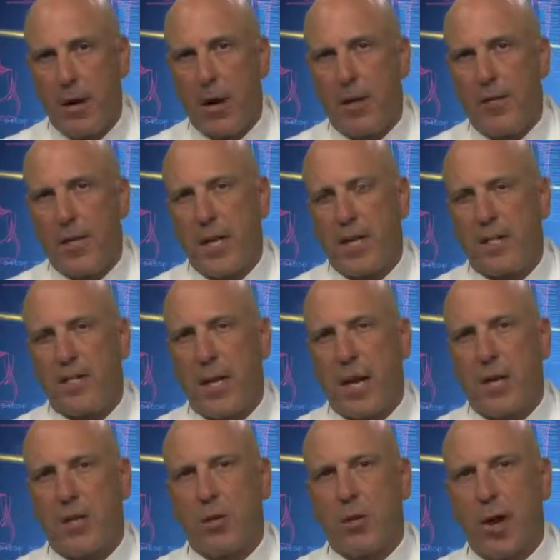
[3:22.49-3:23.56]
on the
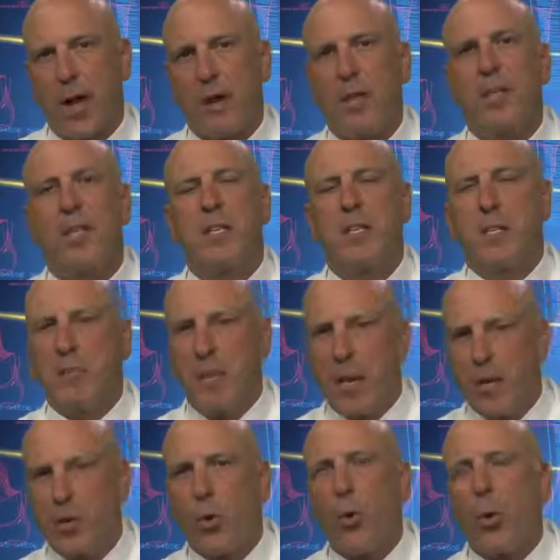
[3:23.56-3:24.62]
inside of the crown and then
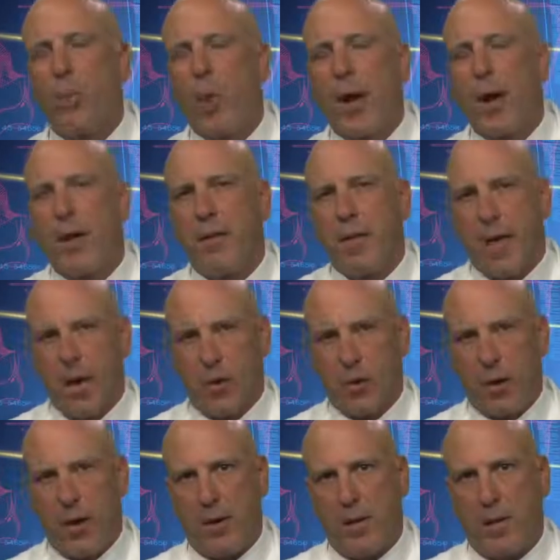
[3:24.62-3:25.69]
cement or bond that
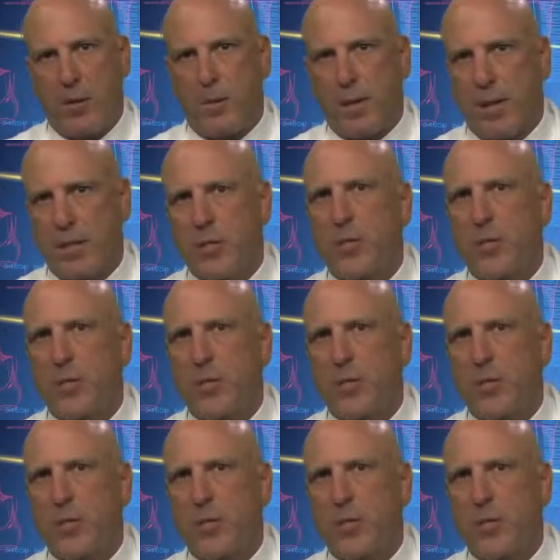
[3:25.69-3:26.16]
crown into place.